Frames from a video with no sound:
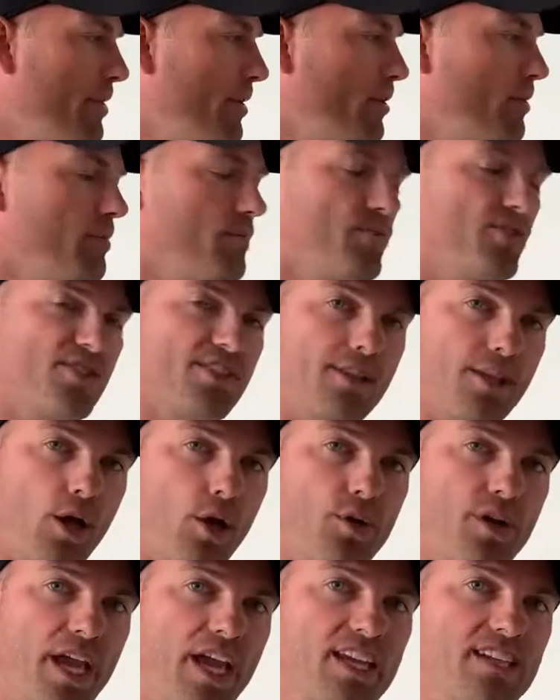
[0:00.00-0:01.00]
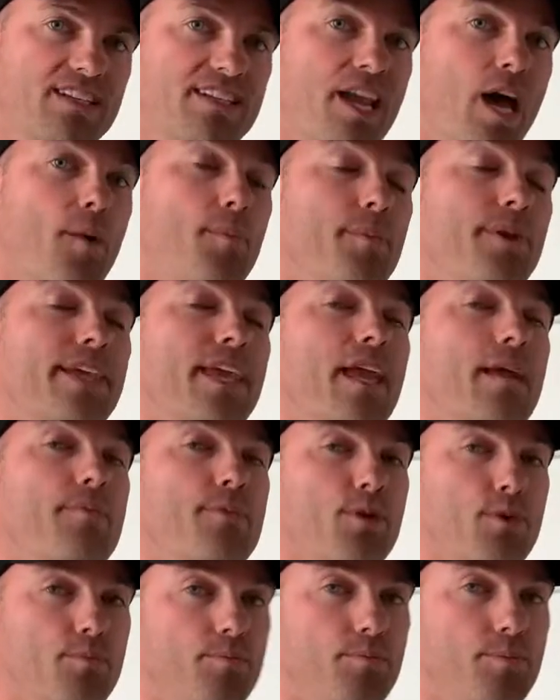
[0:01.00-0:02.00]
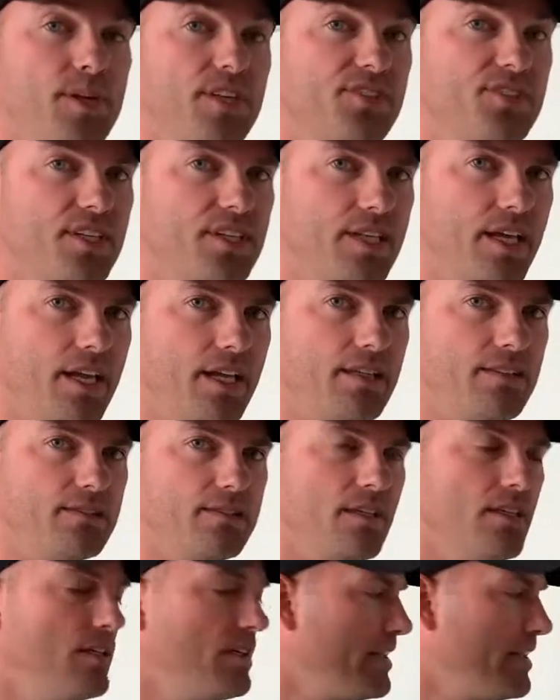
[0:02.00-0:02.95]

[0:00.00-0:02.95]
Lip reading: Their slow days now became their busy days.